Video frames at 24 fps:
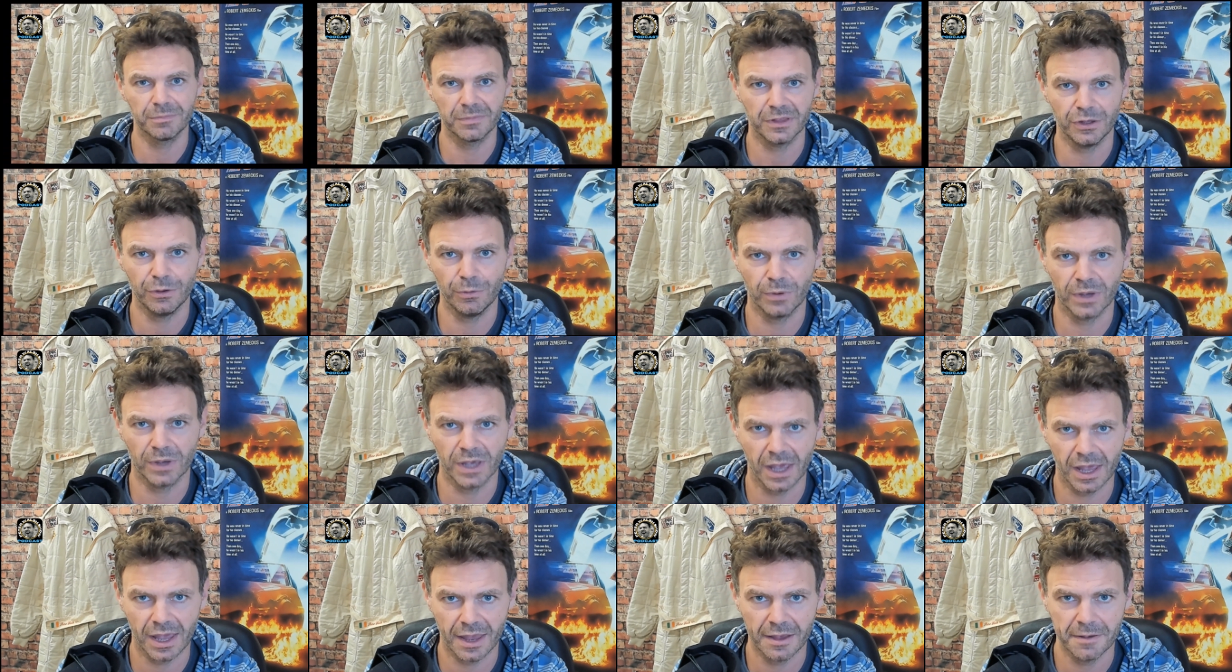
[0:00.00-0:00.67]

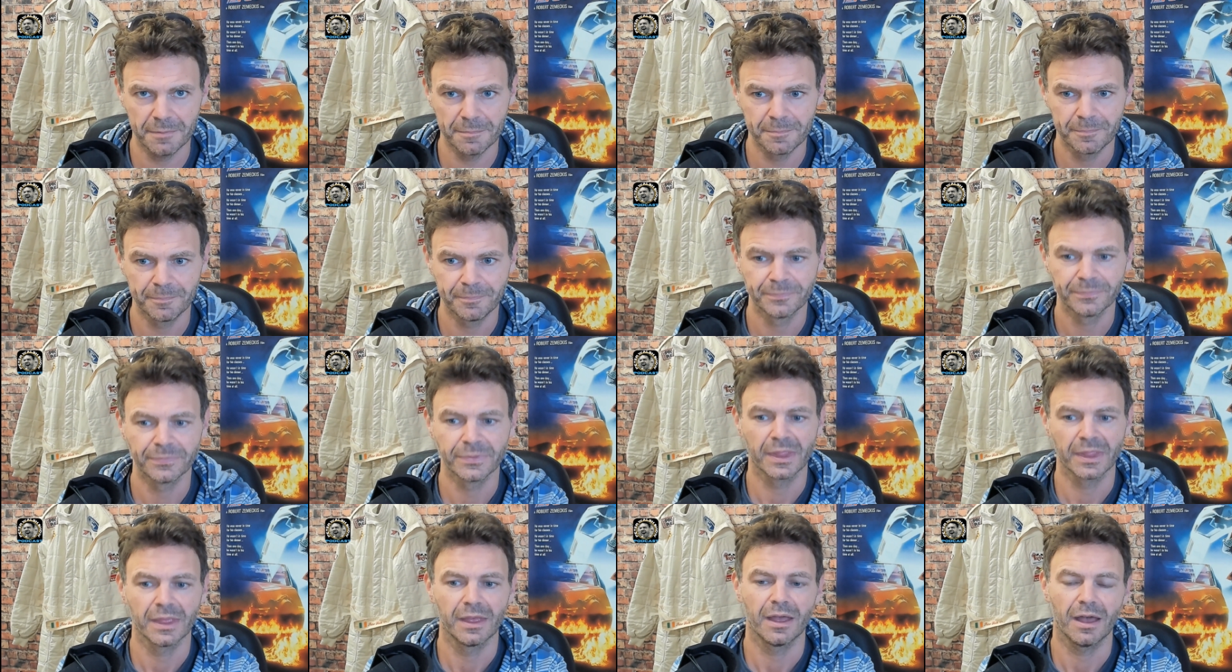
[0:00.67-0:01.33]
UK,
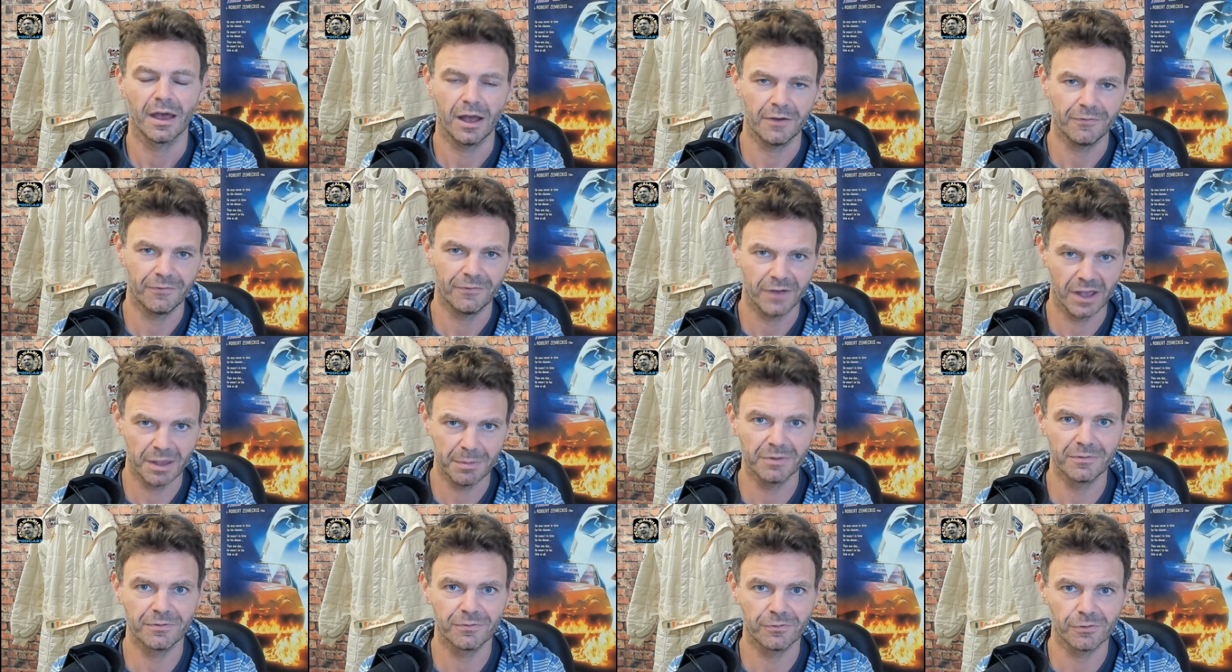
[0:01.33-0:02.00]
if I'm
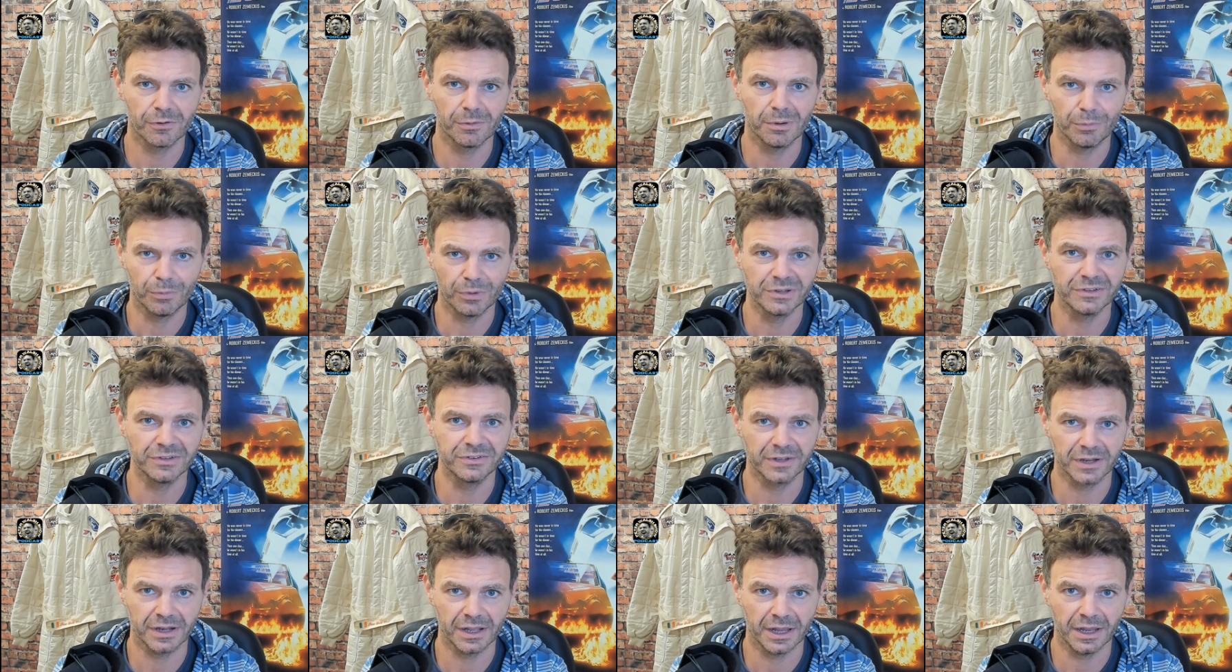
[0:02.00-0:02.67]
in Formula 1
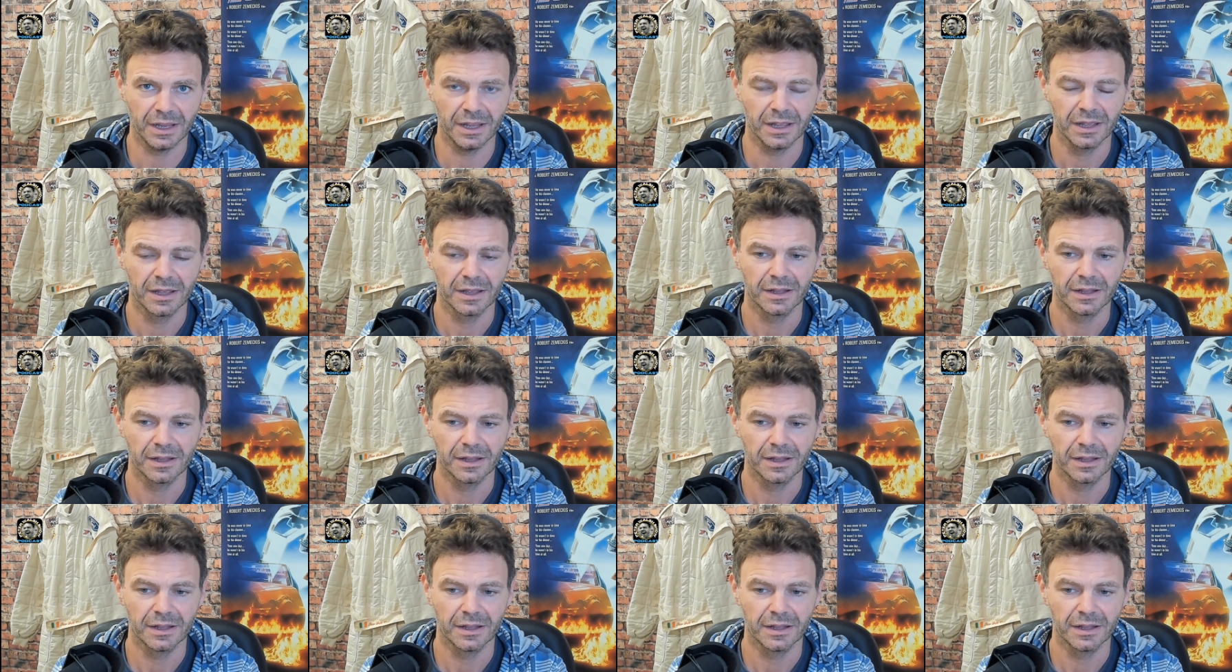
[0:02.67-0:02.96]
today,